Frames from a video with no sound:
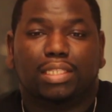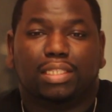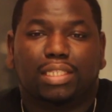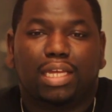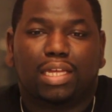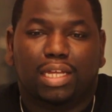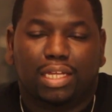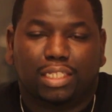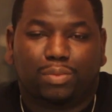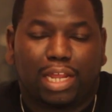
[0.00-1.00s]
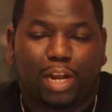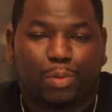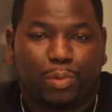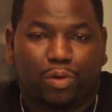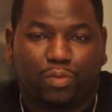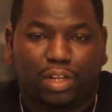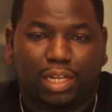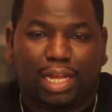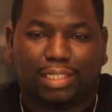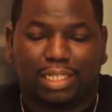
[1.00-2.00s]
The thing is, what a lot of people don't
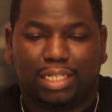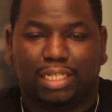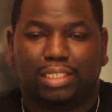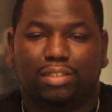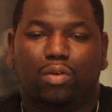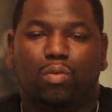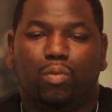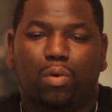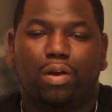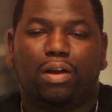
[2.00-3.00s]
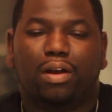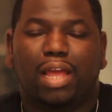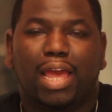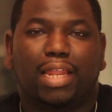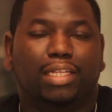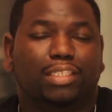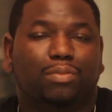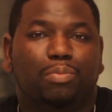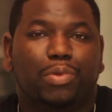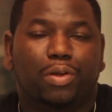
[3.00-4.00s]
realize is water at
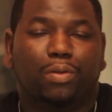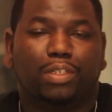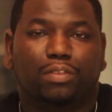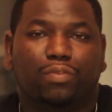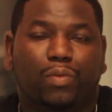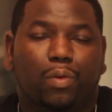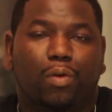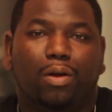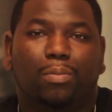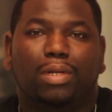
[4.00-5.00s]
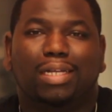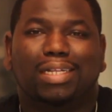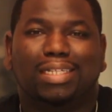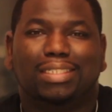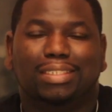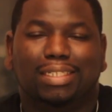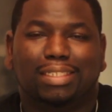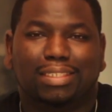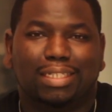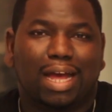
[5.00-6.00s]
its purest form
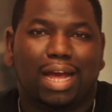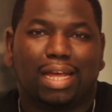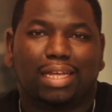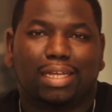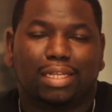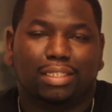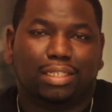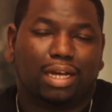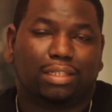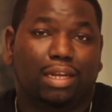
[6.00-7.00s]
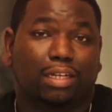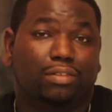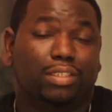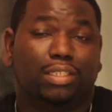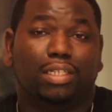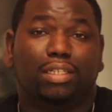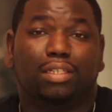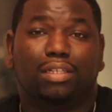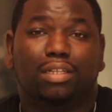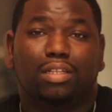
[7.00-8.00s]
does not conduct electricity.
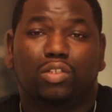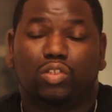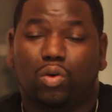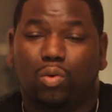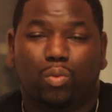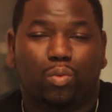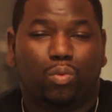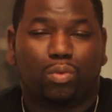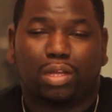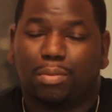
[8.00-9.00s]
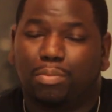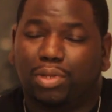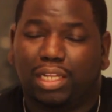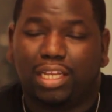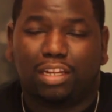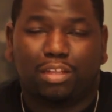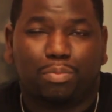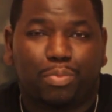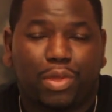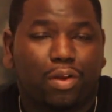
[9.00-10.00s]
So
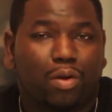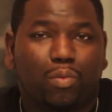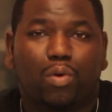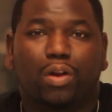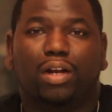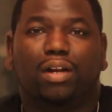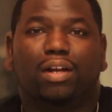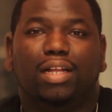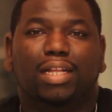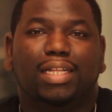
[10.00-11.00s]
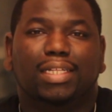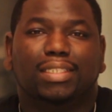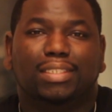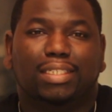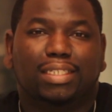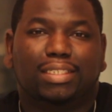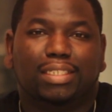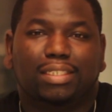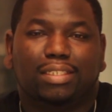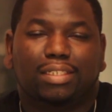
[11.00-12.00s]
completely pure water
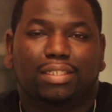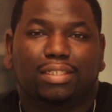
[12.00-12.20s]
doesn't,